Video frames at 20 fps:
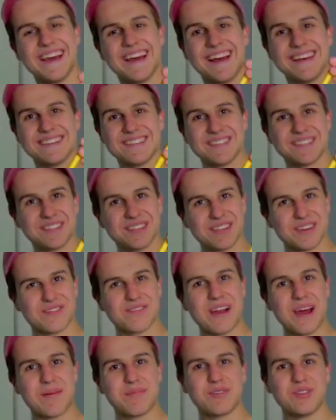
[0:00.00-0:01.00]
has a
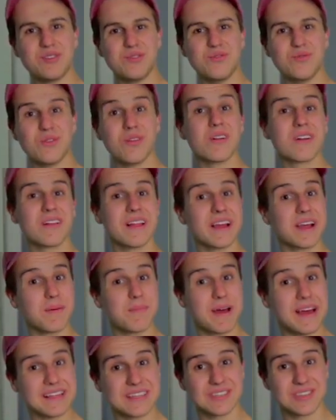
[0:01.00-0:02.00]
SlickWrap to look like a
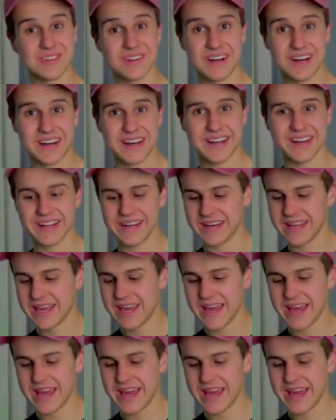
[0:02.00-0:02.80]
pencil on it,